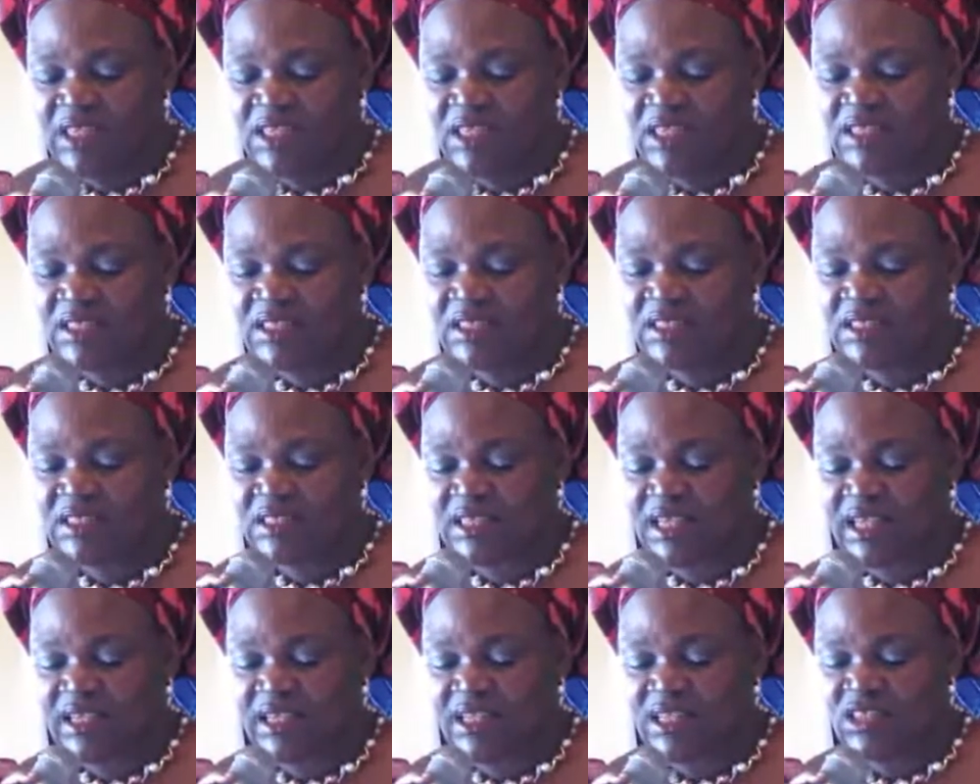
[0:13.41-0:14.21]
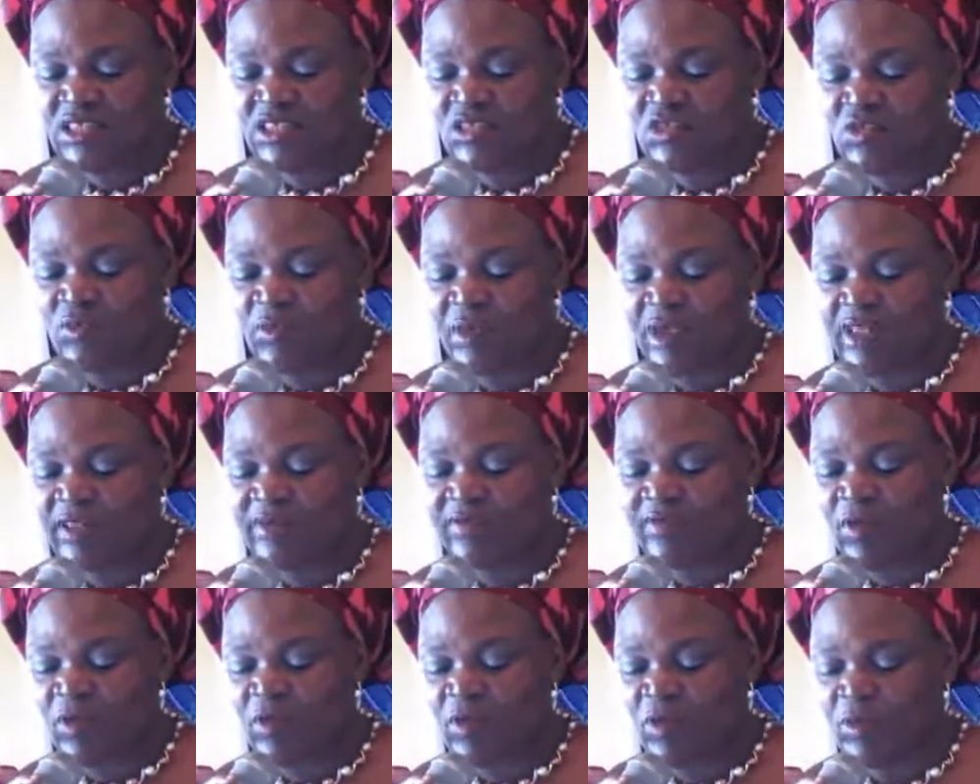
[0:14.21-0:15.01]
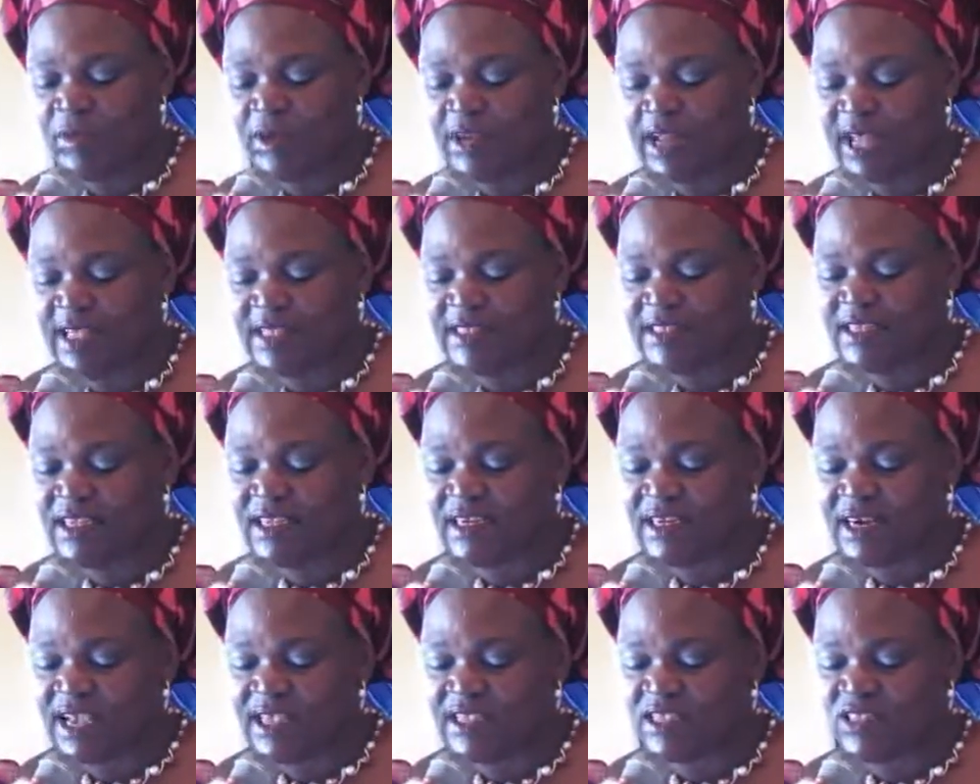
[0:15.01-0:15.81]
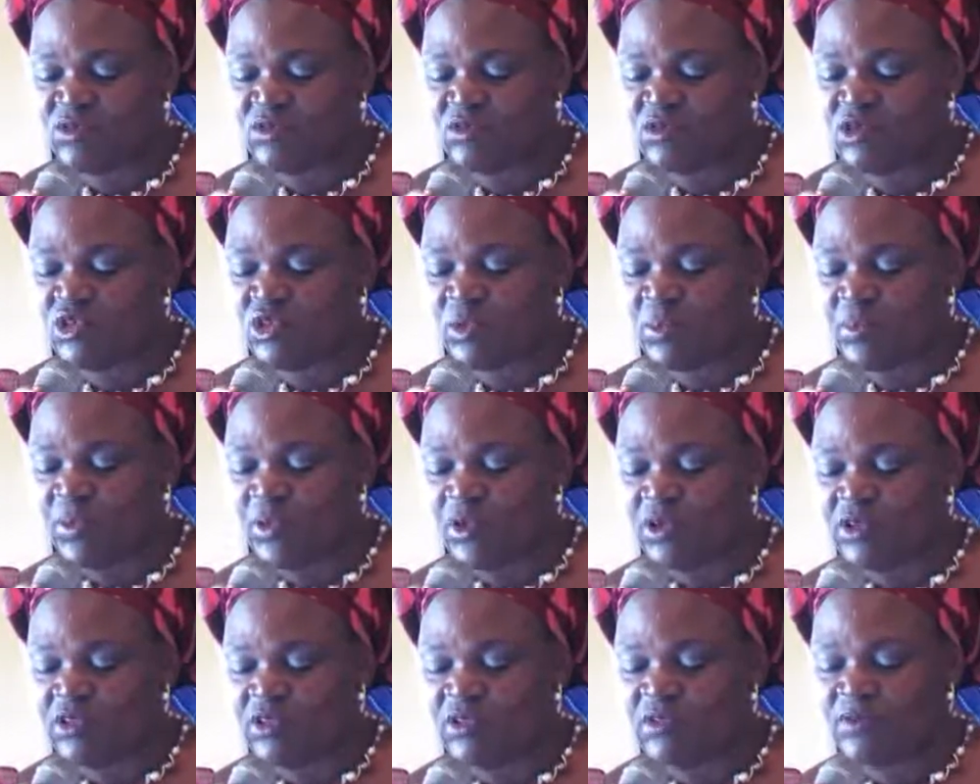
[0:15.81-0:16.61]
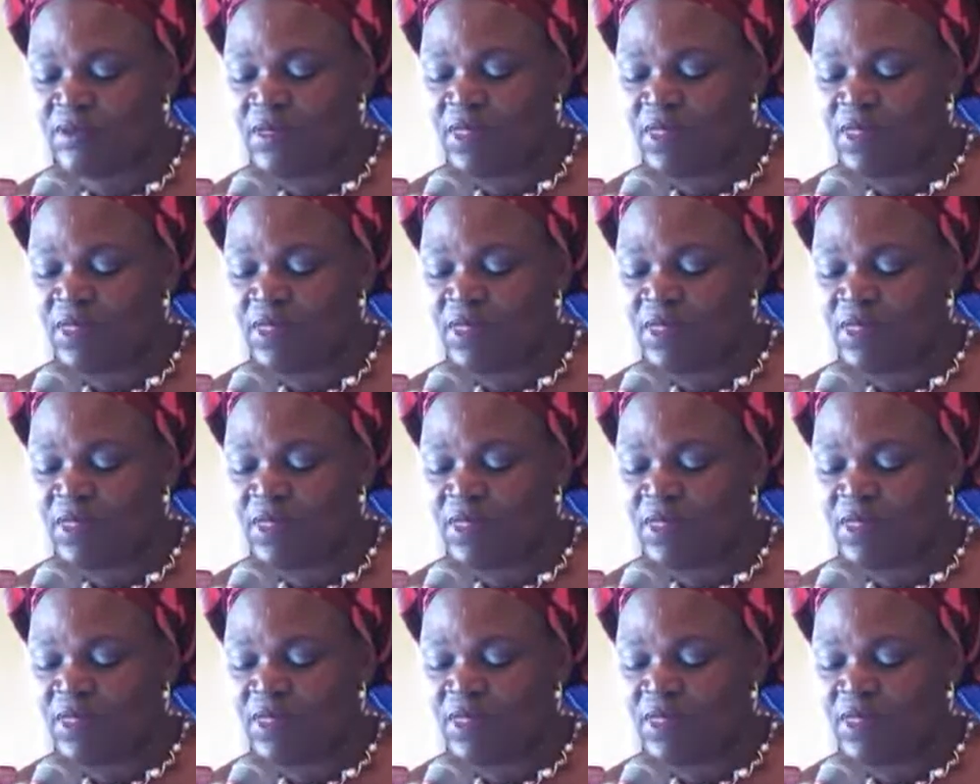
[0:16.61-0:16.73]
is an instrument for mobilizing grassroots support